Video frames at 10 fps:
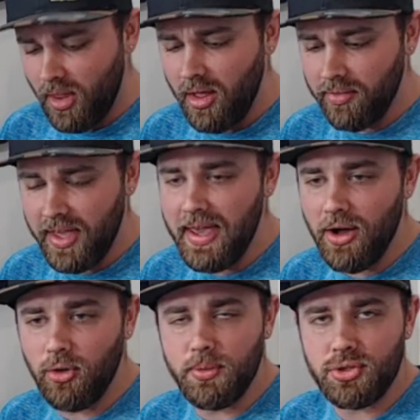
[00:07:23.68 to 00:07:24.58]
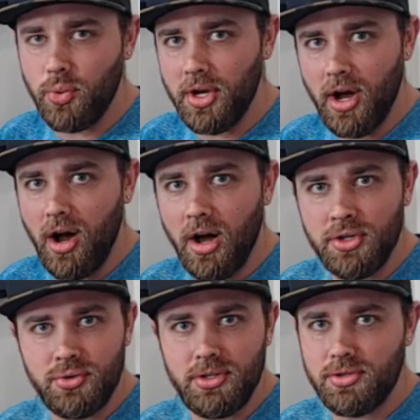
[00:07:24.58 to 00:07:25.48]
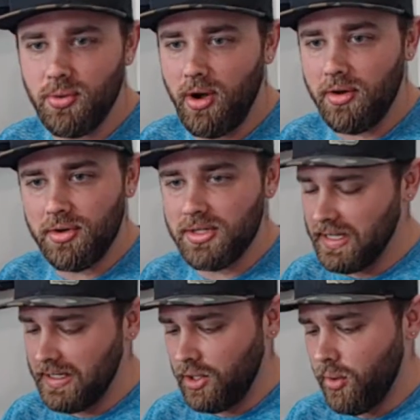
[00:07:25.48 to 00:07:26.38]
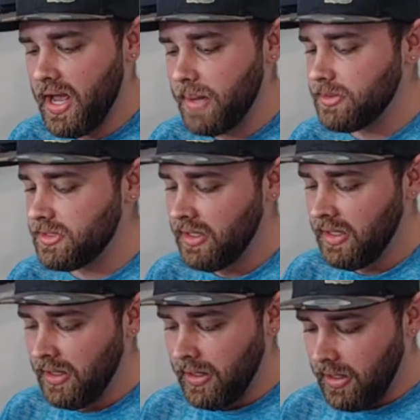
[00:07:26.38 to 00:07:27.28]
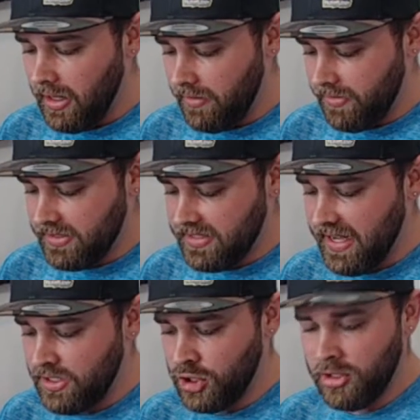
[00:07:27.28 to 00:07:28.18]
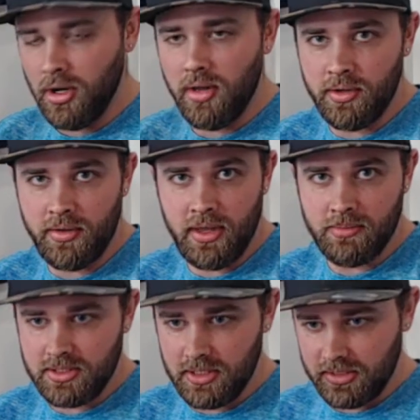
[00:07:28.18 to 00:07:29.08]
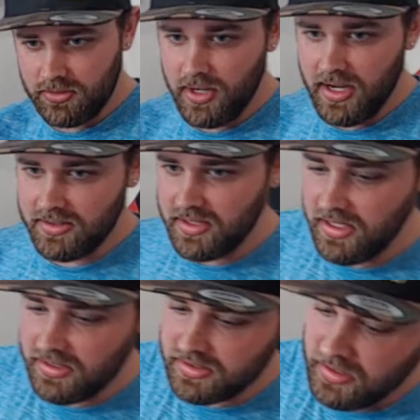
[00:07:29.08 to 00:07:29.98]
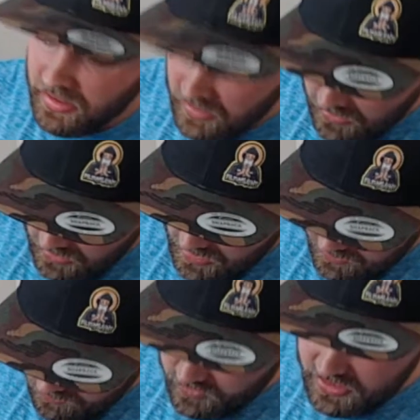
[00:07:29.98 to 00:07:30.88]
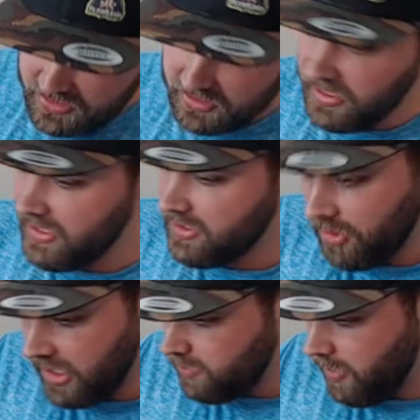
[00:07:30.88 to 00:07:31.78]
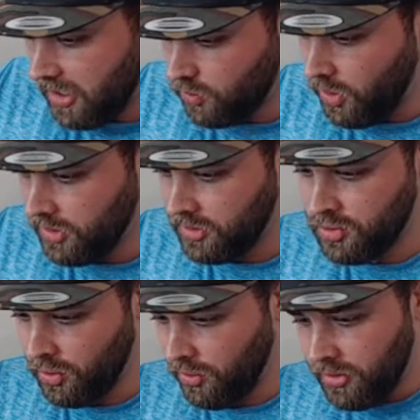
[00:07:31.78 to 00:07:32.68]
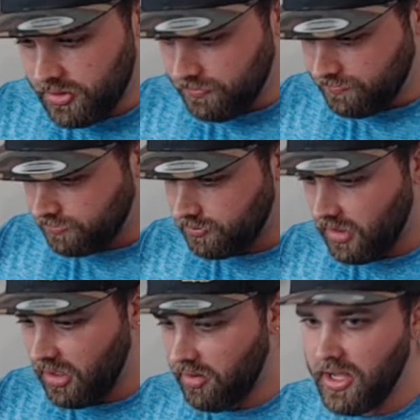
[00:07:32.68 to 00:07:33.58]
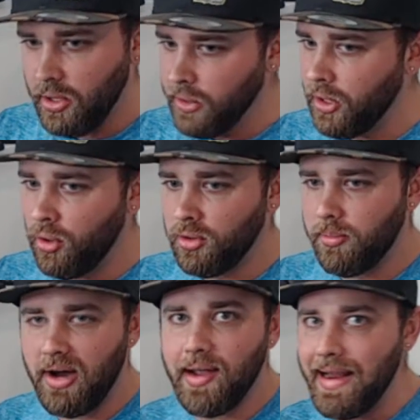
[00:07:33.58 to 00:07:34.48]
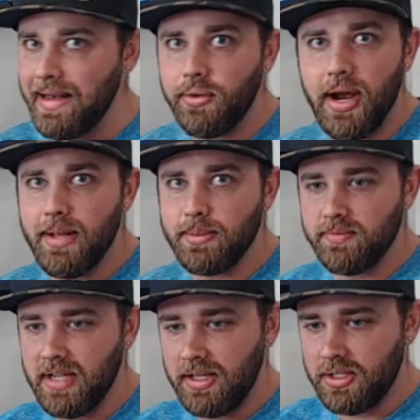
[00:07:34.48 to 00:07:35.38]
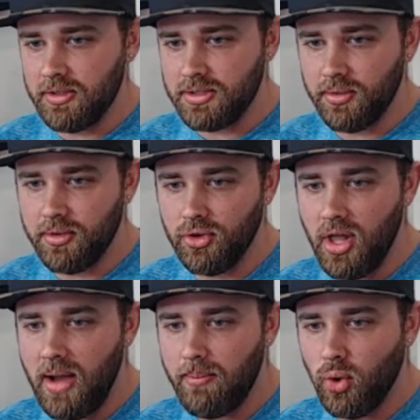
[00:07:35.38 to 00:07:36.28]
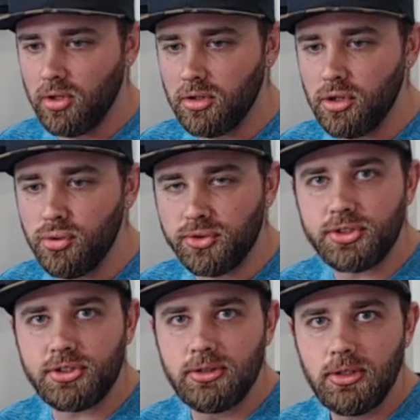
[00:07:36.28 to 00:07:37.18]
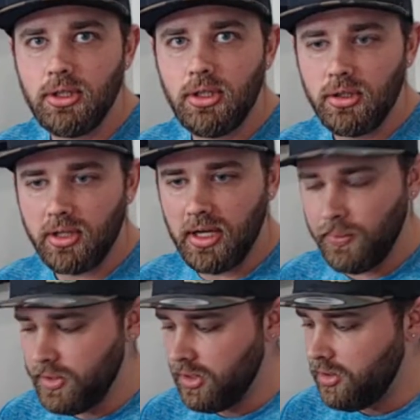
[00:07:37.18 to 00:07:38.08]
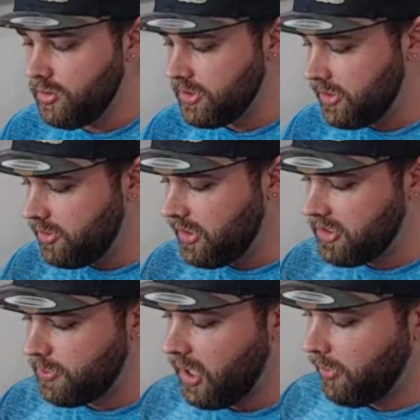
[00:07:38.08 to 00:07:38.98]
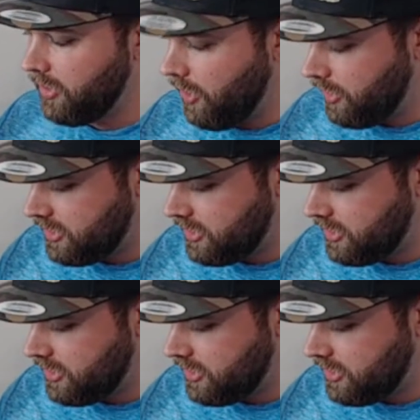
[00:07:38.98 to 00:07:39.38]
they held between 100 to 110 grams of tension on their thumbsticks, whereas these Elites or Xbox One controllers, they only hold about 80 grams of tension, so they're a lot more loose, okay, when you're using it. And you guys probably noticed